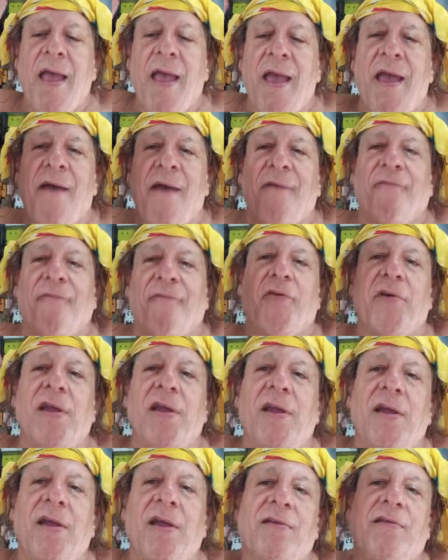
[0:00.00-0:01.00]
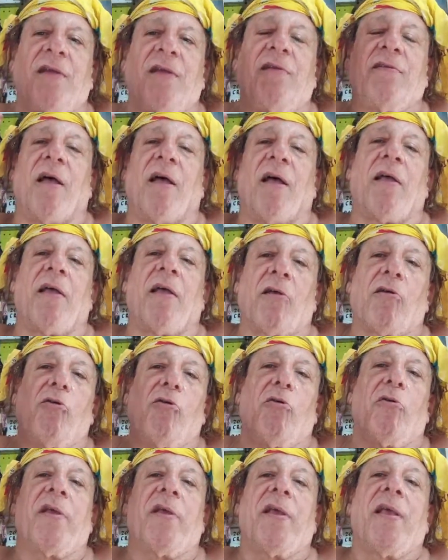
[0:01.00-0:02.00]

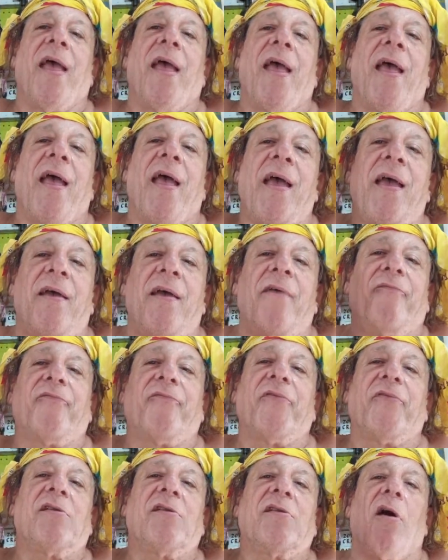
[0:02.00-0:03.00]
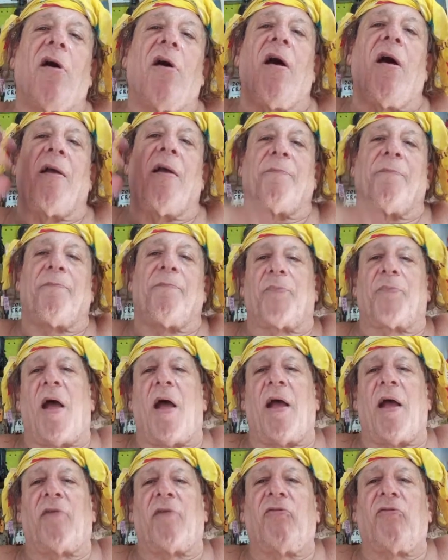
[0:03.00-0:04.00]
including every time
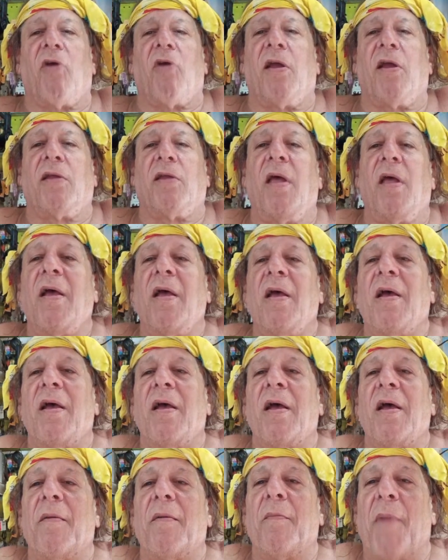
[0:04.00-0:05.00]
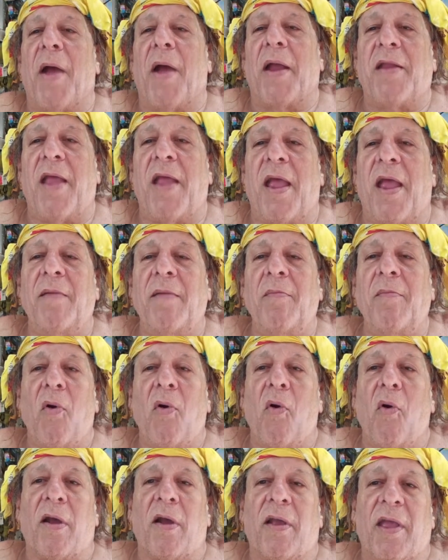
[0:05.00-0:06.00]
I signed my name
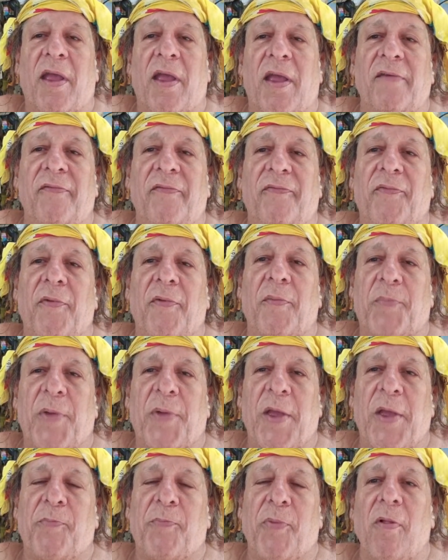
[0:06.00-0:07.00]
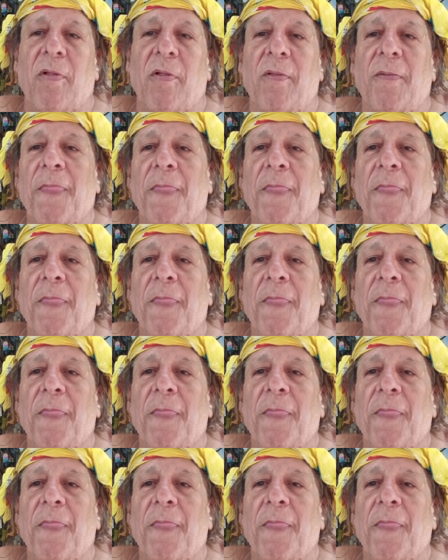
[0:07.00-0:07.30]
or gave people